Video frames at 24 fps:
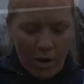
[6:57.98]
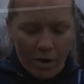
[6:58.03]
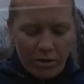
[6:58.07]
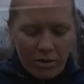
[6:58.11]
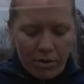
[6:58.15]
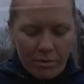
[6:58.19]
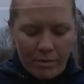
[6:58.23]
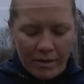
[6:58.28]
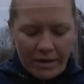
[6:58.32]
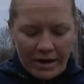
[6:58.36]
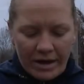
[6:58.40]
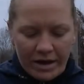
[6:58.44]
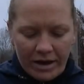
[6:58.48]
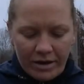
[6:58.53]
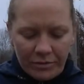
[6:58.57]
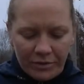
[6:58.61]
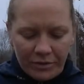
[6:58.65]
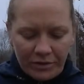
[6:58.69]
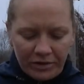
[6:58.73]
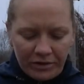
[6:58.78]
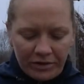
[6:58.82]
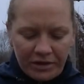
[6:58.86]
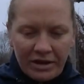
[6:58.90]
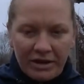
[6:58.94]
Welcome back.
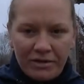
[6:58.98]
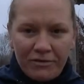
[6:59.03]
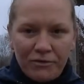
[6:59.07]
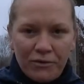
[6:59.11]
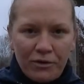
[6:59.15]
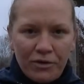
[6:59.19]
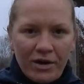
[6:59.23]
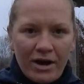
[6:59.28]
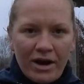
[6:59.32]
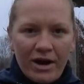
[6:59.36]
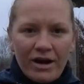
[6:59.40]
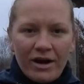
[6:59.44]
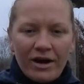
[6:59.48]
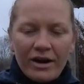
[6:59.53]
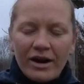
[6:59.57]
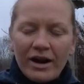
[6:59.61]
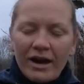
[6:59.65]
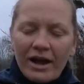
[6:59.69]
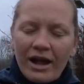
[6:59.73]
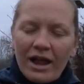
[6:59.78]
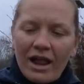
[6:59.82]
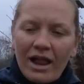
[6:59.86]
We're looking for our